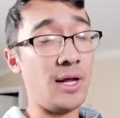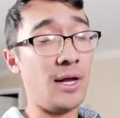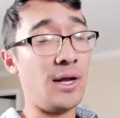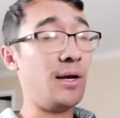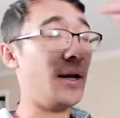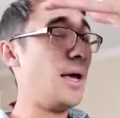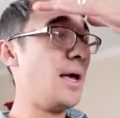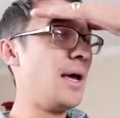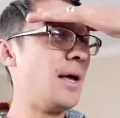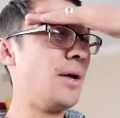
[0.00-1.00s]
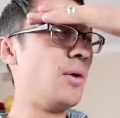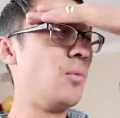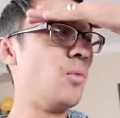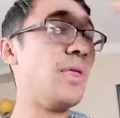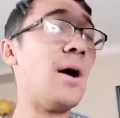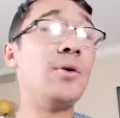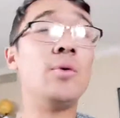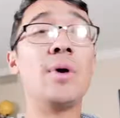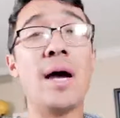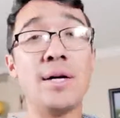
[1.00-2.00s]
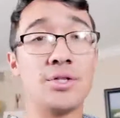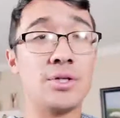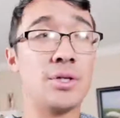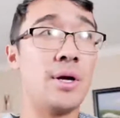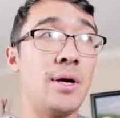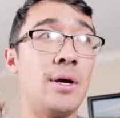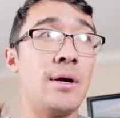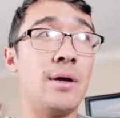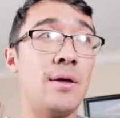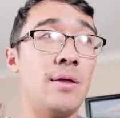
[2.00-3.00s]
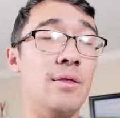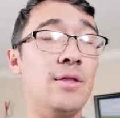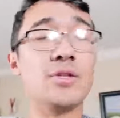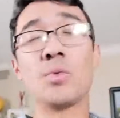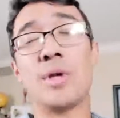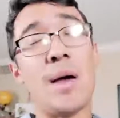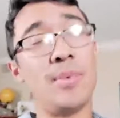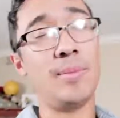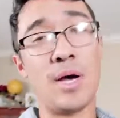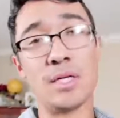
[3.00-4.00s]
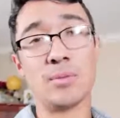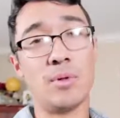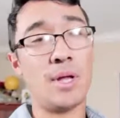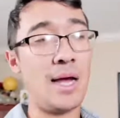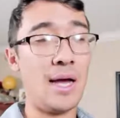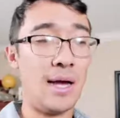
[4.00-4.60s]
And without you guys, this would not be possible.